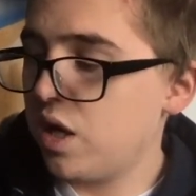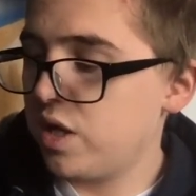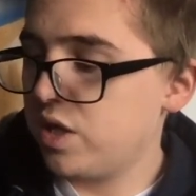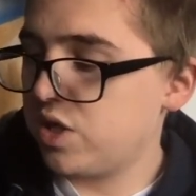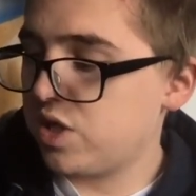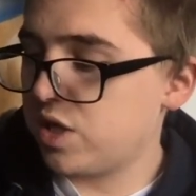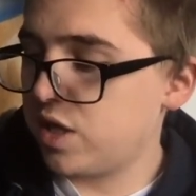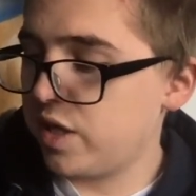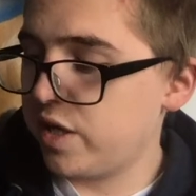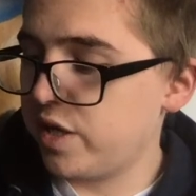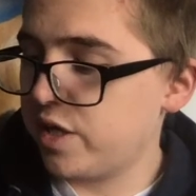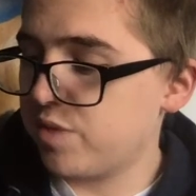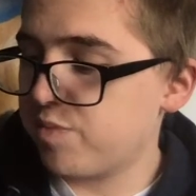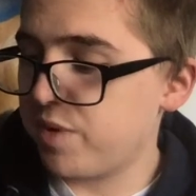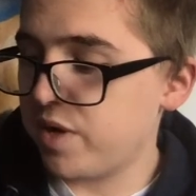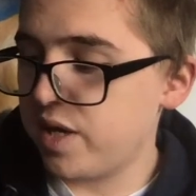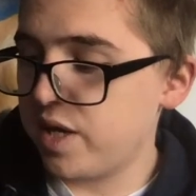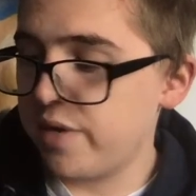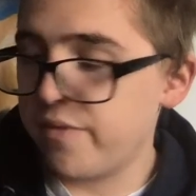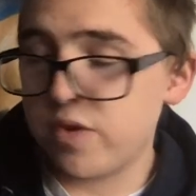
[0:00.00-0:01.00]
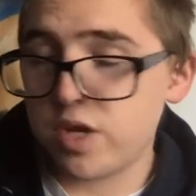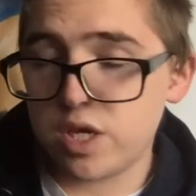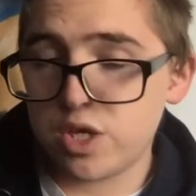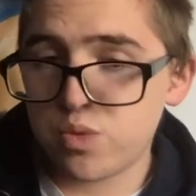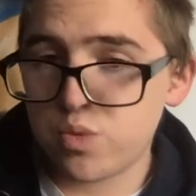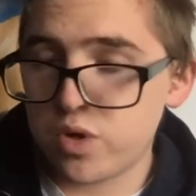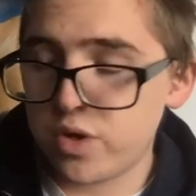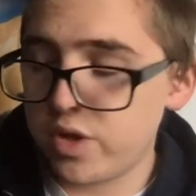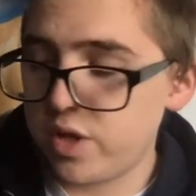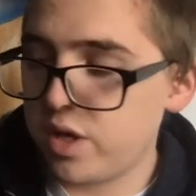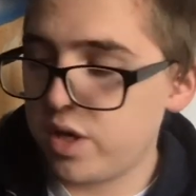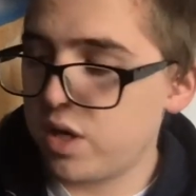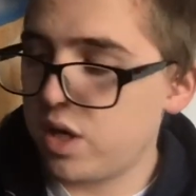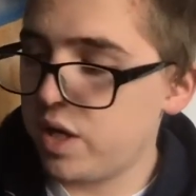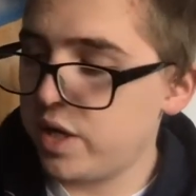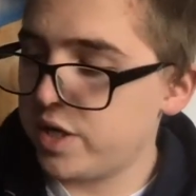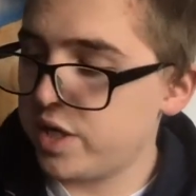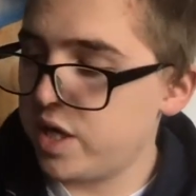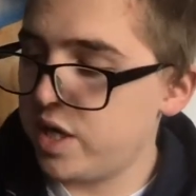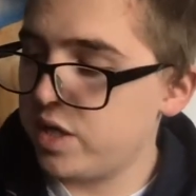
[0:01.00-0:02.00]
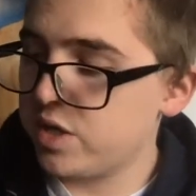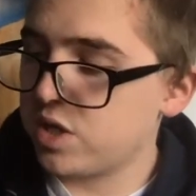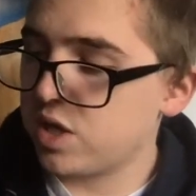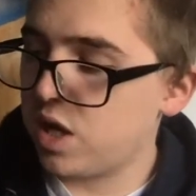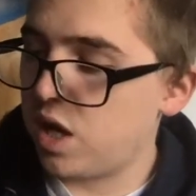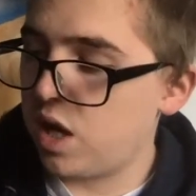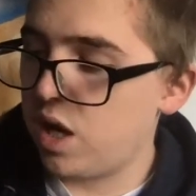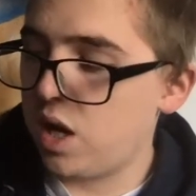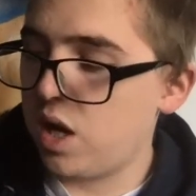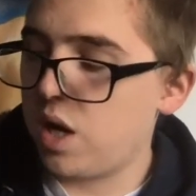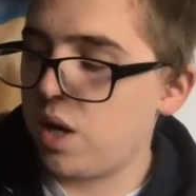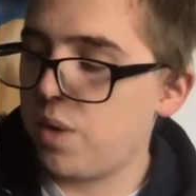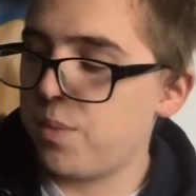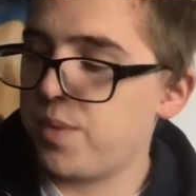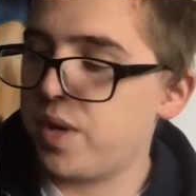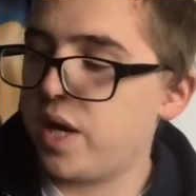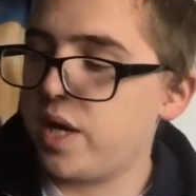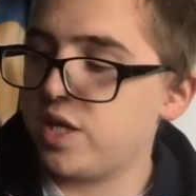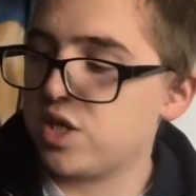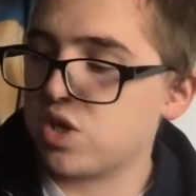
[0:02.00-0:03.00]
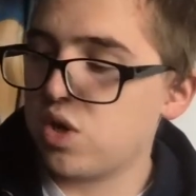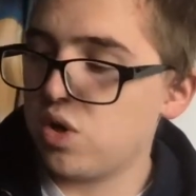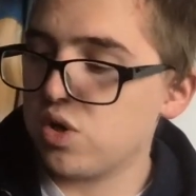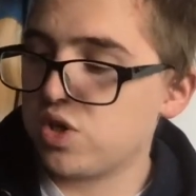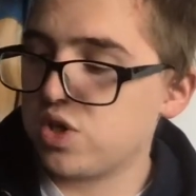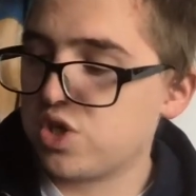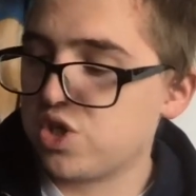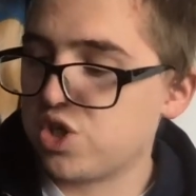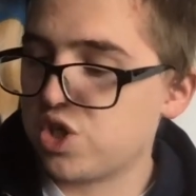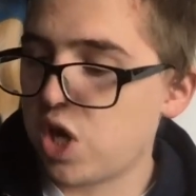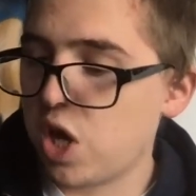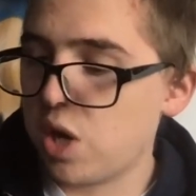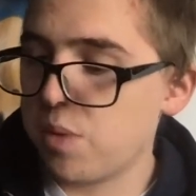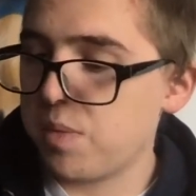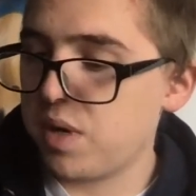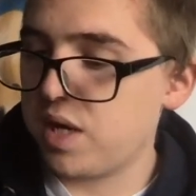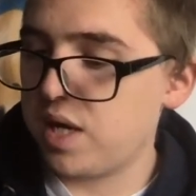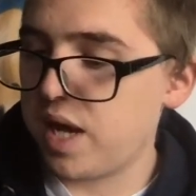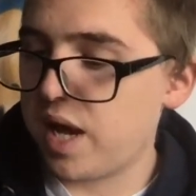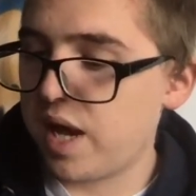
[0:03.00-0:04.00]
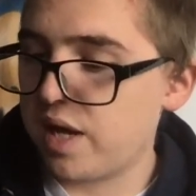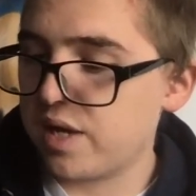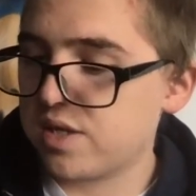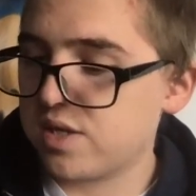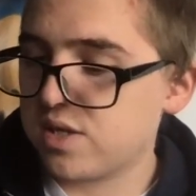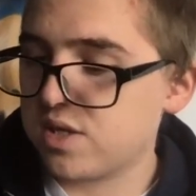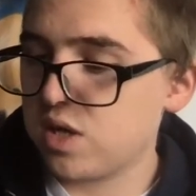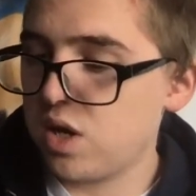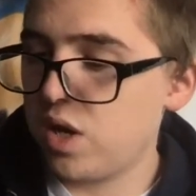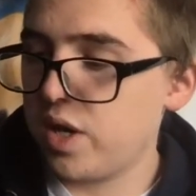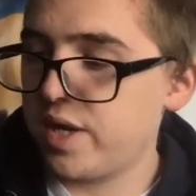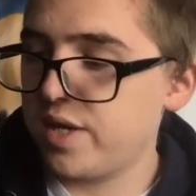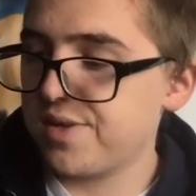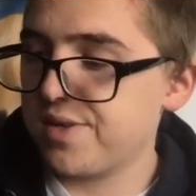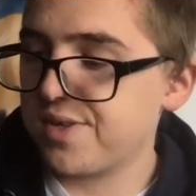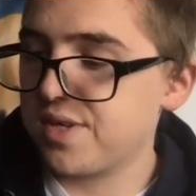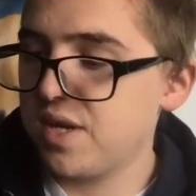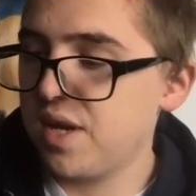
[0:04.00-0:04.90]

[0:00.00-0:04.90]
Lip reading: Seeing is believing is one of the ideas. It's got so many exercises,